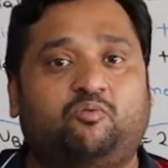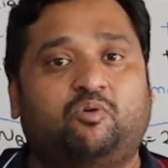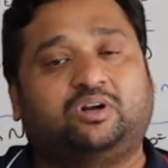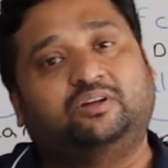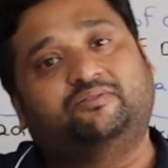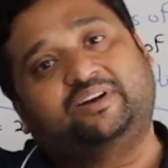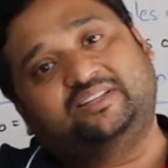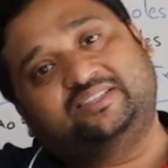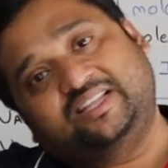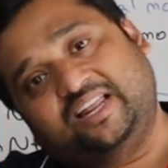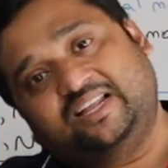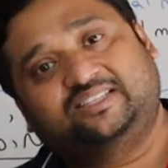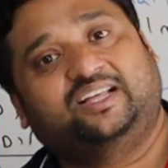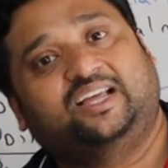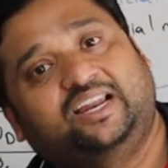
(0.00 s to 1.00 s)
whatever is
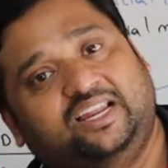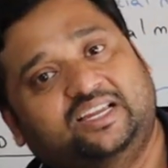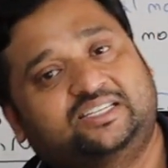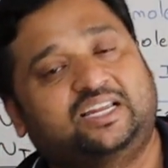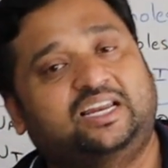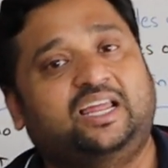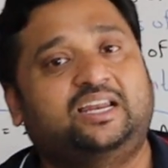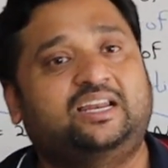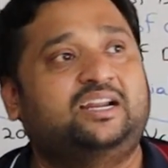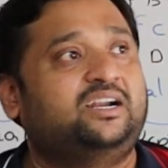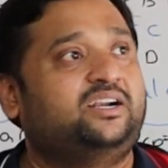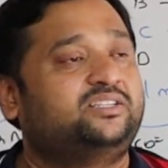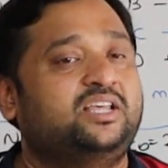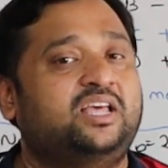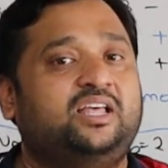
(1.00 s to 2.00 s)
there is the initial
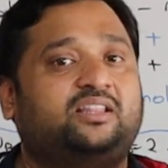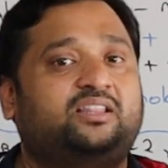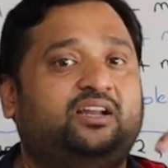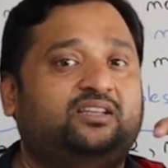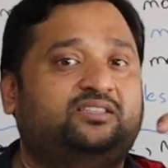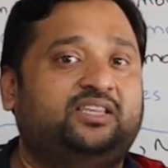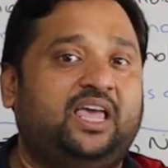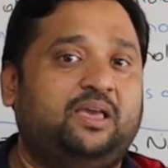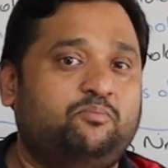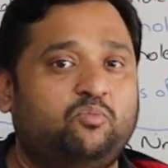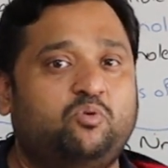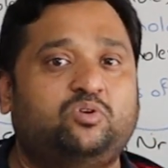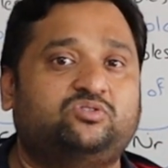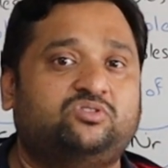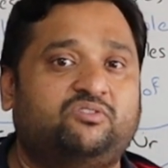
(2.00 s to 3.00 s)
inerts, that is same
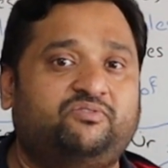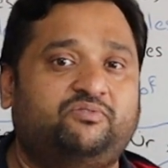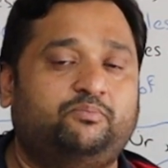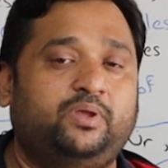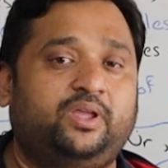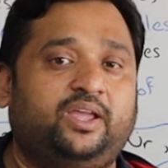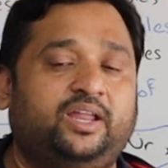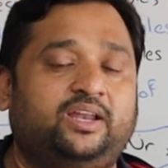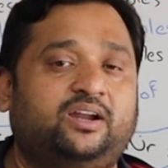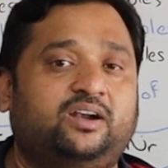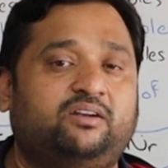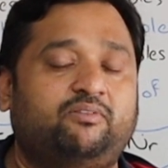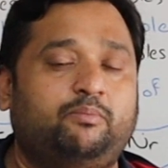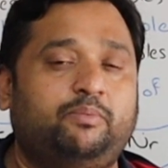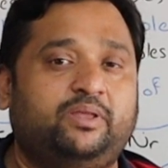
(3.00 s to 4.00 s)
moles of B
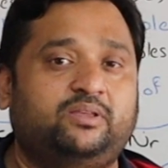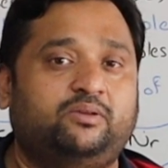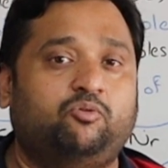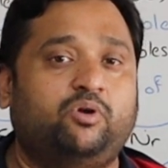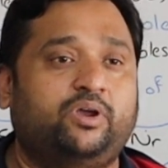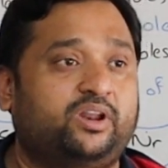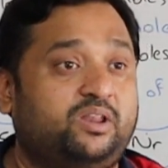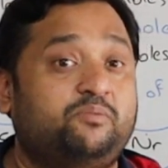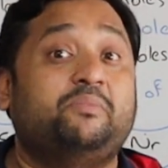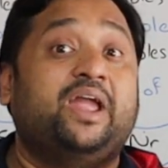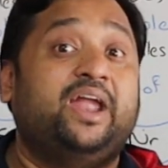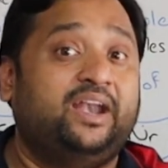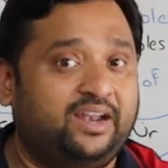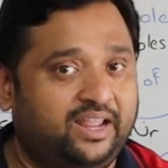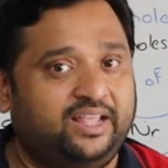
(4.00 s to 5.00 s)
inert will be
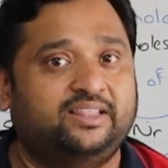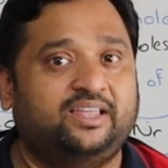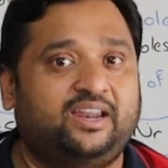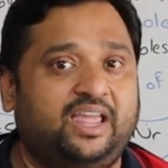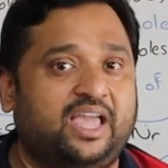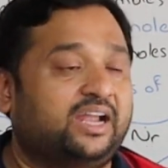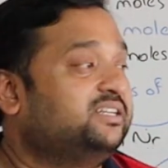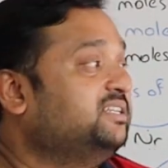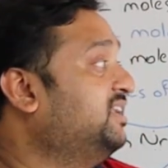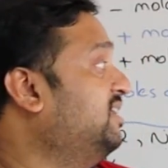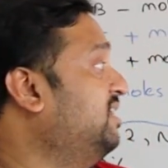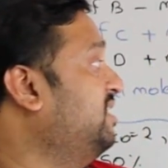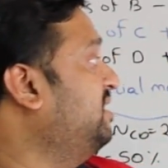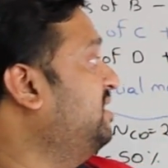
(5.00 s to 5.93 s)
remained in the reactor.